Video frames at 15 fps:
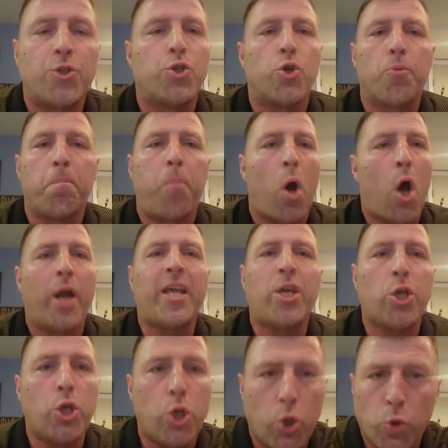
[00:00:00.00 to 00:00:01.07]
your body
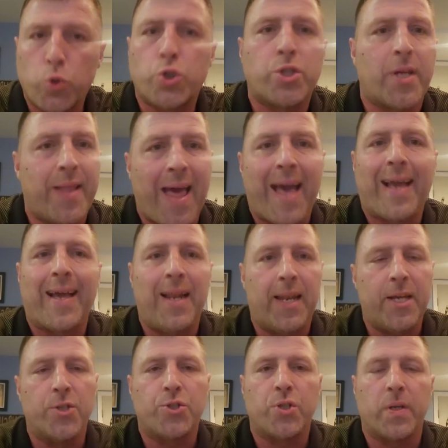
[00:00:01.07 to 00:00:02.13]
used to that
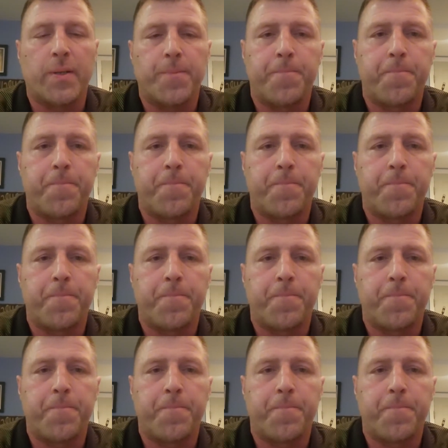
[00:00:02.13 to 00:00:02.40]
collision.